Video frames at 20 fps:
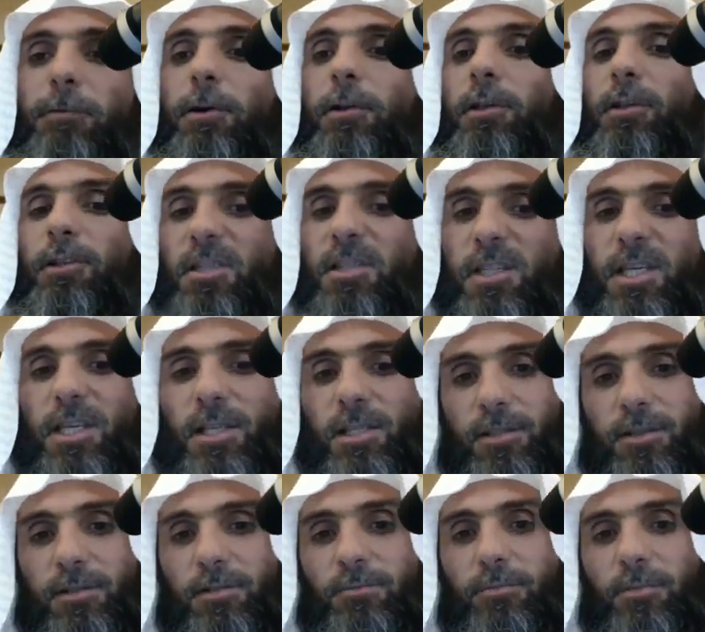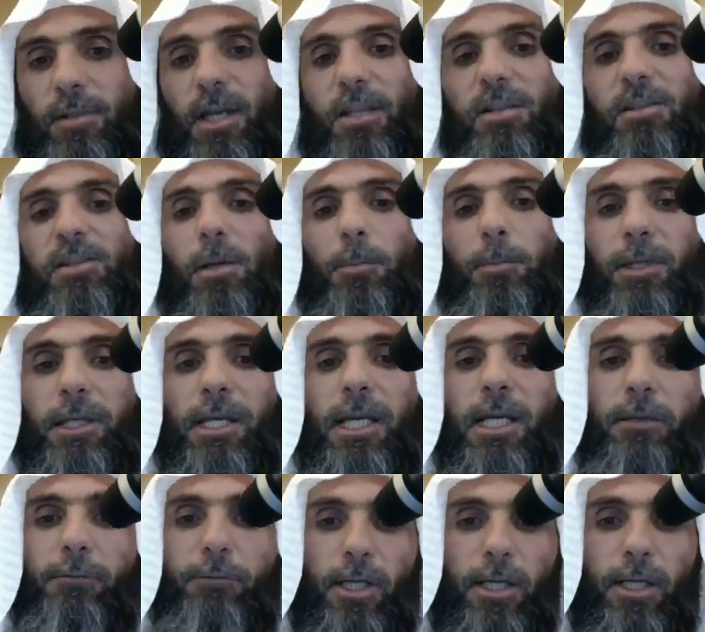for the deceased and
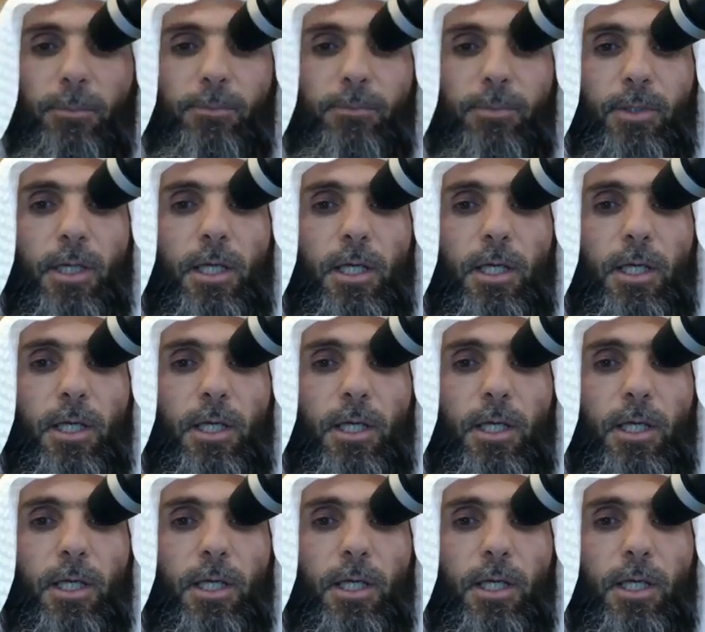supplicating for him,